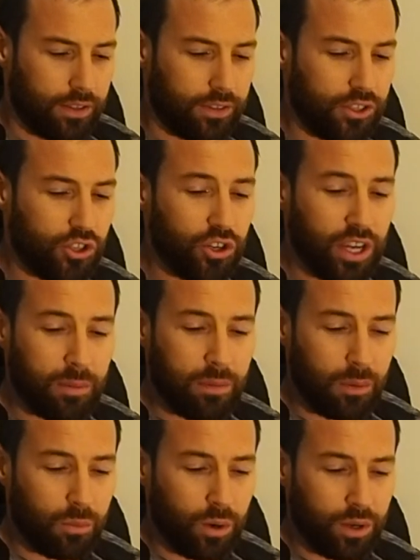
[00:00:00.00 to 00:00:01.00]
Did you come
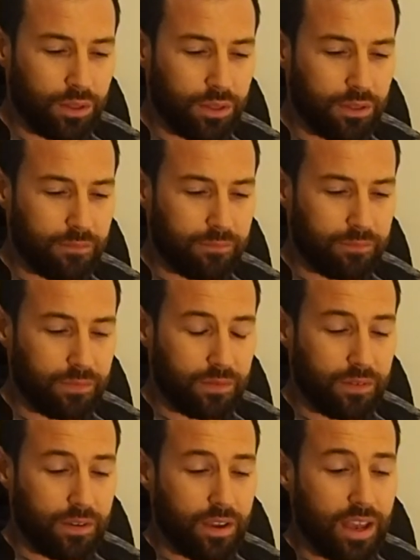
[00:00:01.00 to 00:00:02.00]
up with
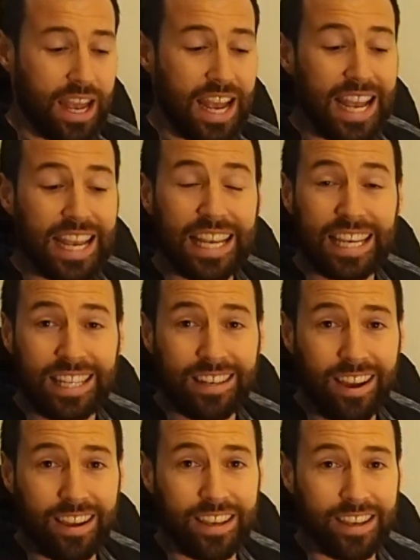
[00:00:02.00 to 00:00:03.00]

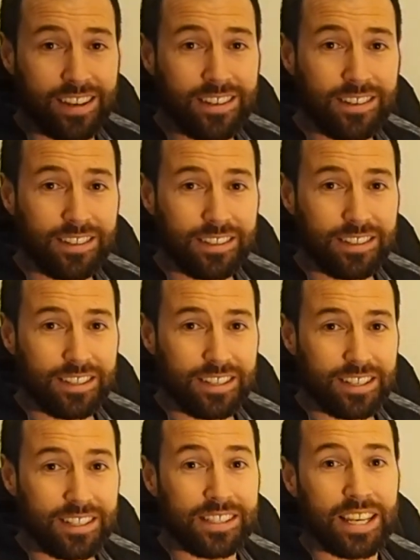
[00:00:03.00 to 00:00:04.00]
ina here,
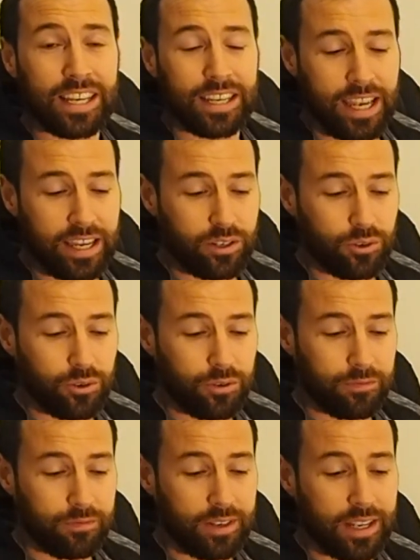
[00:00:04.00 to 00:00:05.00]
te ngeru,
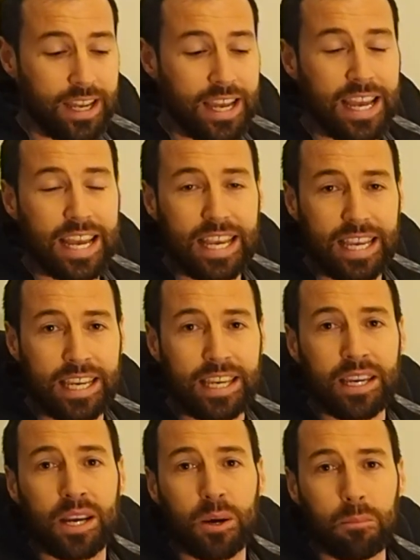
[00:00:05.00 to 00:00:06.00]
I
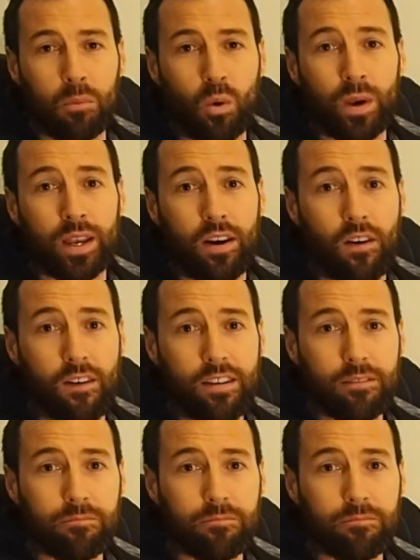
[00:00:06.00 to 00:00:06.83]
moi ai?